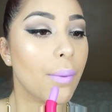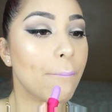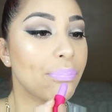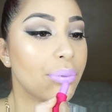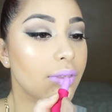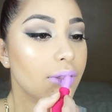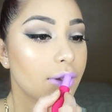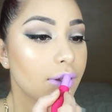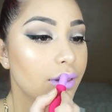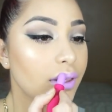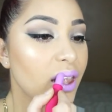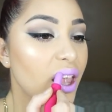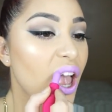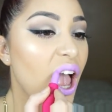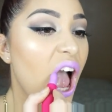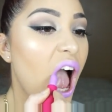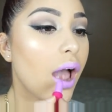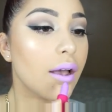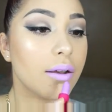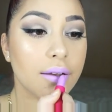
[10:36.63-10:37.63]
So the
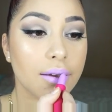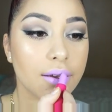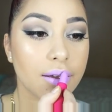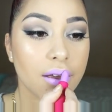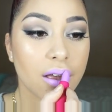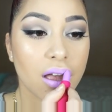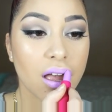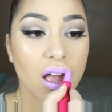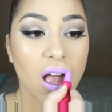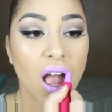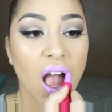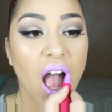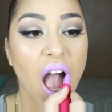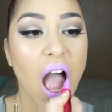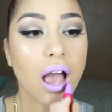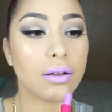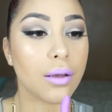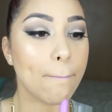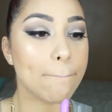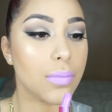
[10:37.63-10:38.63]
first color that I'm
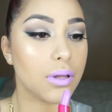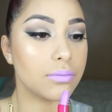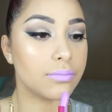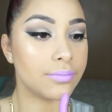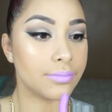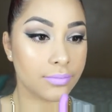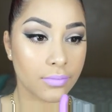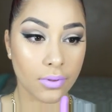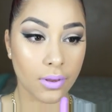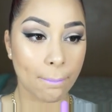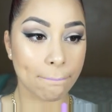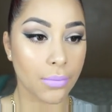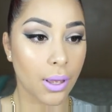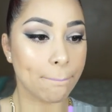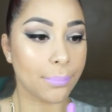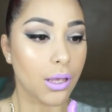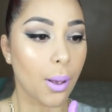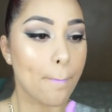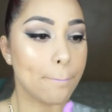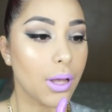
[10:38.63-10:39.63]
applying is in the
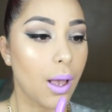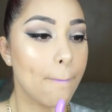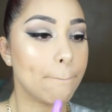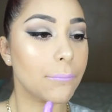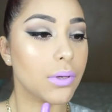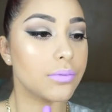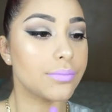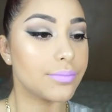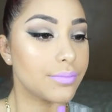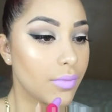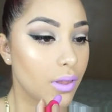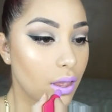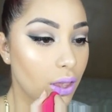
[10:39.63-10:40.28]
color Wham,